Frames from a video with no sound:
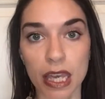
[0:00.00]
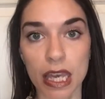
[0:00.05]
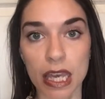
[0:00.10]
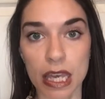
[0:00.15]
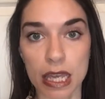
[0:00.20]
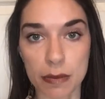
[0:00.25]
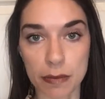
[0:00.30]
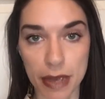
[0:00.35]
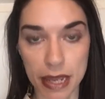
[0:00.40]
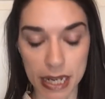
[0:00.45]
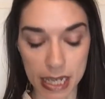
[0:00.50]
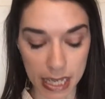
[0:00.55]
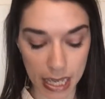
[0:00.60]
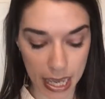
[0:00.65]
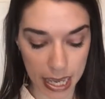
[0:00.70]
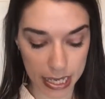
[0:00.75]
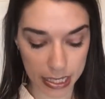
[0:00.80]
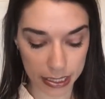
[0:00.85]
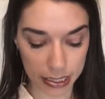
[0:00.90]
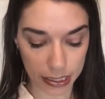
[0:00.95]
In many
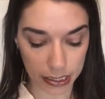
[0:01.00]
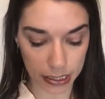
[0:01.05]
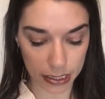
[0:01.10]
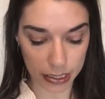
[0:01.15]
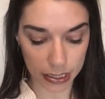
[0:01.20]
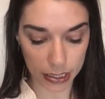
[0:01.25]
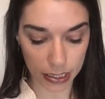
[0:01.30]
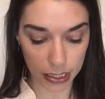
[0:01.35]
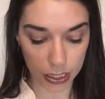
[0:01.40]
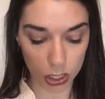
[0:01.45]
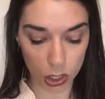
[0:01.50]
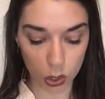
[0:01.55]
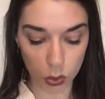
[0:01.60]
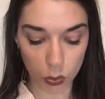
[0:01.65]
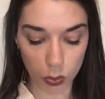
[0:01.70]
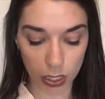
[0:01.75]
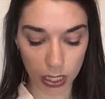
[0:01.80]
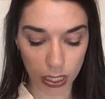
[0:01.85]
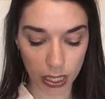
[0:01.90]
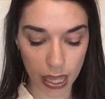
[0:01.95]
cases, you
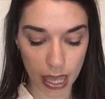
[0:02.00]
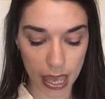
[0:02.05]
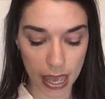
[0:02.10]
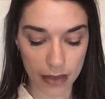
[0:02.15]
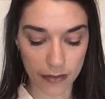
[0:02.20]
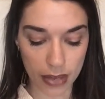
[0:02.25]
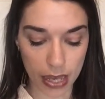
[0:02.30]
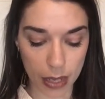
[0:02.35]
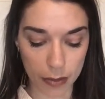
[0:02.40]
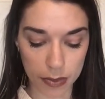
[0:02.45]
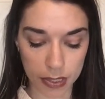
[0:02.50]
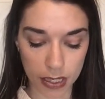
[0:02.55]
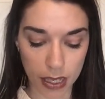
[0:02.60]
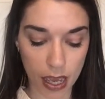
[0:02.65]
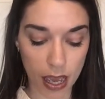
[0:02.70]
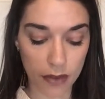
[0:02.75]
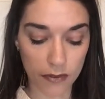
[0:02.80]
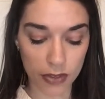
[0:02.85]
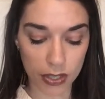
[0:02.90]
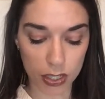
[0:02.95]
will have
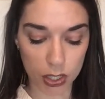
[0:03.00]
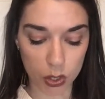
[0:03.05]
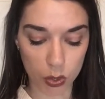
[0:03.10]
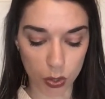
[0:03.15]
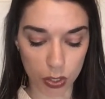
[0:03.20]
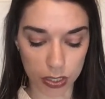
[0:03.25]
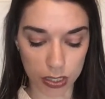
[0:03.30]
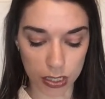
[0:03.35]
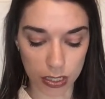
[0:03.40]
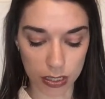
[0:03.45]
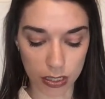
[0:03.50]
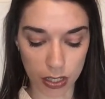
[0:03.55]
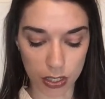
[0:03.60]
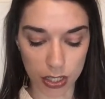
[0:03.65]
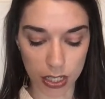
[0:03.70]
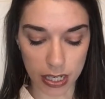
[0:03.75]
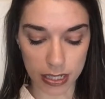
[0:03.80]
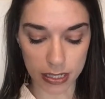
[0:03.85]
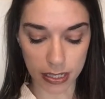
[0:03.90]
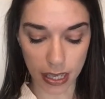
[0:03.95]
obvious choices such
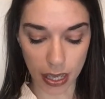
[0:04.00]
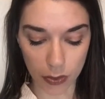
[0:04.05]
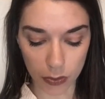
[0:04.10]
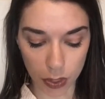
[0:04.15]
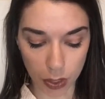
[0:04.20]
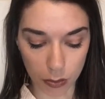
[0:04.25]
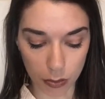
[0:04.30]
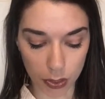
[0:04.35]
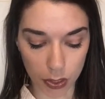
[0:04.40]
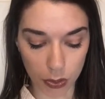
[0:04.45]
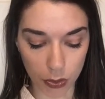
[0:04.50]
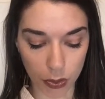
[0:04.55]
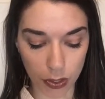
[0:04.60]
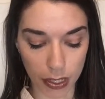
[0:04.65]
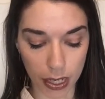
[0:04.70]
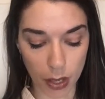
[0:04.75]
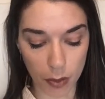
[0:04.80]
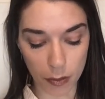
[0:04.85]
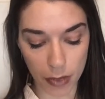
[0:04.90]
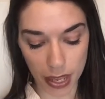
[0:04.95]
as account number or
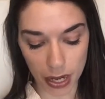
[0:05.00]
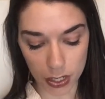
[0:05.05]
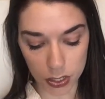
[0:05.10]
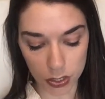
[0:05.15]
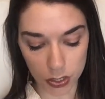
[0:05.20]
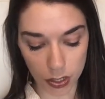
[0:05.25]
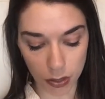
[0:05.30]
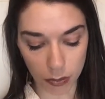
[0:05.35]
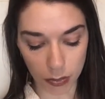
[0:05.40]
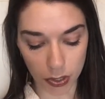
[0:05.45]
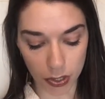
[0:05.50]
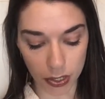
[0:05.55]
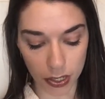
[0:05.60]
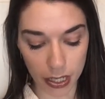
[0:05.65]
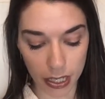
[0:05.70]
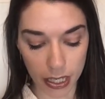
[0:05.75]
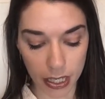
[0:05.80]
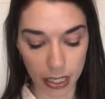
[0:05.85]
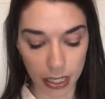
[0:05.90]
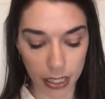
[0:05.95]
account manager number.
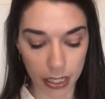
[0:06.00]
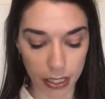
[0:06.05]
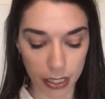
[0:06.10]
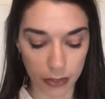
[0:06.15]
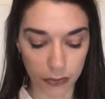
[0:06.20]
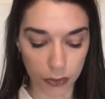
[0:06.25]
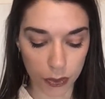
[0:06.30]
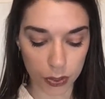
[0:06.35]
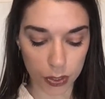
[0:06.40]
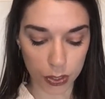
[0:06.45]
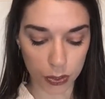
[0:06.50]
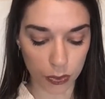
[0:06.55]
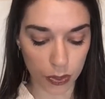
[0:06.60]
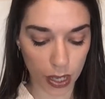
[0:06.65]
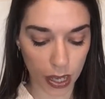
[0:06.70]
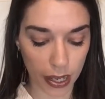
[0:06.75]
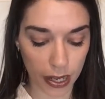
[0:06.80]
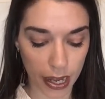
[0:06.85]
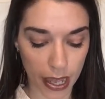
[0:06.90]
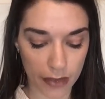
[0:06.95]
If you do
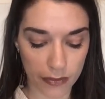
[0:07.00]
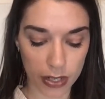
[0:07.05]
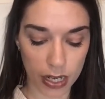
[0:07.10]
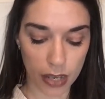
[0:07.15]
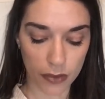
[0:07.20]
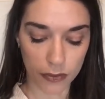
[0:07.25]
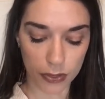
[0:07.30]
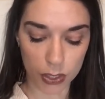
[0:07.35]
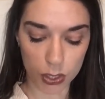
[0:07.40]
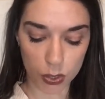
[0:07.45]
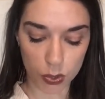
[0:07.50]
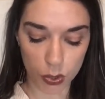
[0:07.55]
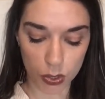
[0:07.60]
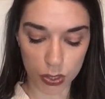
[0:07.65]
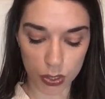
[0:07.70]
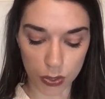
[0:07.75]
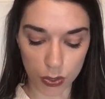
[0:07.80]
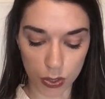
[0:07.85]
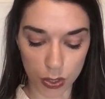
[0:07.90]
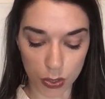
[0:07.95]
not have an obvious
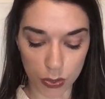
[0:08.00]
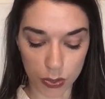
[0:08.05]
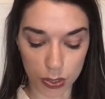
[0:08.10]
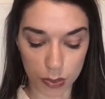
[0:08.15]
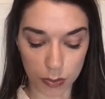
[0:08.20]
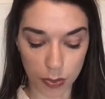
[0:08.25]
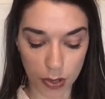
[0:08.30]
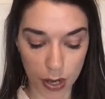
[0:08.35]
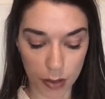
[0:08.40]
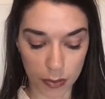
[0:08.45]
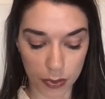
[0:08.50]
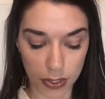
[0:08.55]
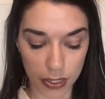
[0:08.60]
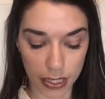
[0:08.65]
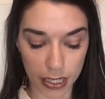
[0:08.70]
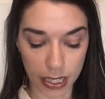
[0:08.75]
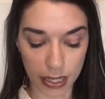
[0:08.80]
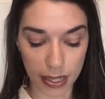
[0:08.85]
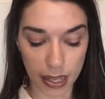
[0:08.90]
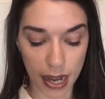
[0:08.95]
choice, you can use the primary
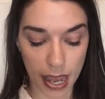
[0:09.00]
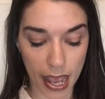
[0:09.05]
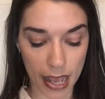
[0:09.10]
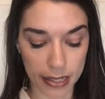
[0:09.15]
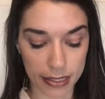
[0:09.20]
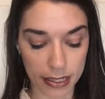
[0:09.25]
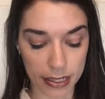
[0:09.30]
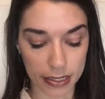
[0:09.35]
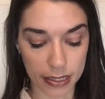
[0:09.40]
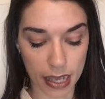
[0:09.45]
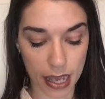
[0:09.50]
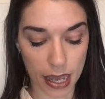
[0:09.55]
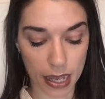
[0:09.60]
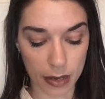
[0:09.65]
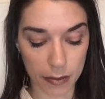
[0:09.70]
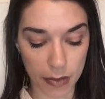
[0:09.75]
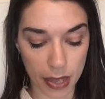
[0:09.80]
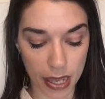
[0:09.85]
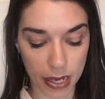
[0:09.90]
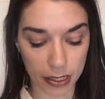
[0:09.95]
key that Access
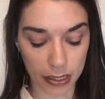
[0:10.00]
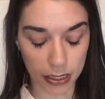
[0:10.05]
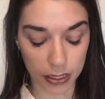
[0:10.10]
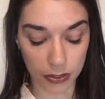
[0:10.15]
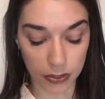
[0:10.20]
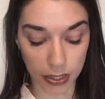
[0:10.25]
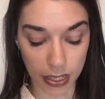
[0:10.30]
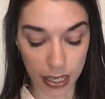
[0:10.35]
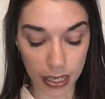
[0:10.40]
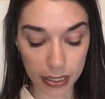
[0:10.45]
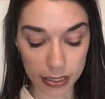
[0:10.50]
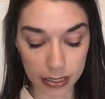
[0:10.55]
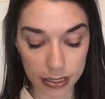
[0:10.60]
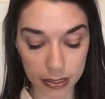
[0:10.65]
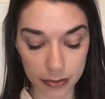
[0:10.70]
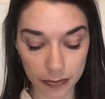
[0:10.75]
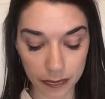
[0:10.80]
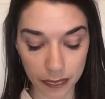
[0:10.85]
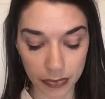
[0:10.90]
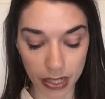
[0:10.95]
automatically creates.
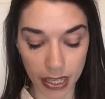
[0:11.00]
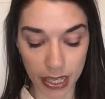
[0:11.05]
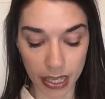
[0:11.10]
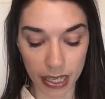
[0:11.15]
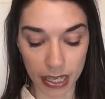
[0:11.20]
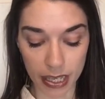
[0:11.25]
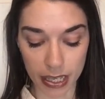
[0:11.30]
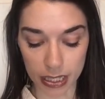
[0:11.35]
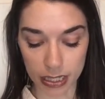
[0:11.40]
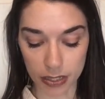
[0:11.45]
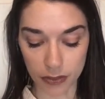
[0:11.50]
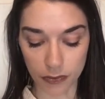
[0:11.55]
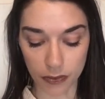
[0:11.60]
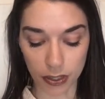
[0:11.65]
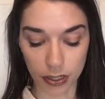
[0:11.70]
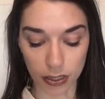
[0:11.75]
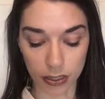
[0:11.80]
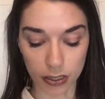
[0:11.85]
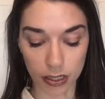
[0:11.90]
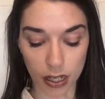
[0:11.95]
It's a
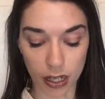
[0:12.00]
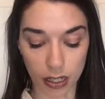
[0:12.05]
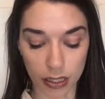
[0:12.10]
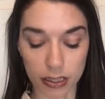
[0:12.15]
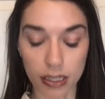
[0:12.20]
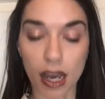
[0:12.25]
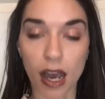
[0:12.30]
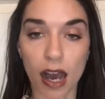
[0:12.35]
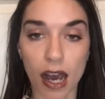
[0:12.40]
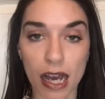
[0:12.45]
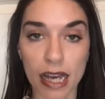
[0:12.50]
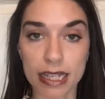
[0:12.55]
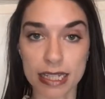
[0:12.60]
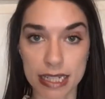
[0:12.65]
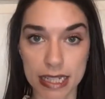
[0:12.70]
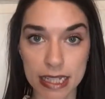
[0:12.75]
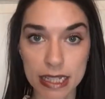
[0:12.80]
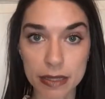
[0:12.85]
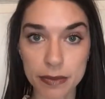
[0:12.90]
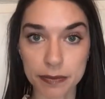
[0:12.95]
field called
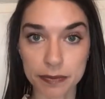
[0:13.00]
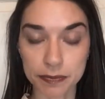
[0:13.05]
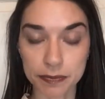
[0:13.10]
ID,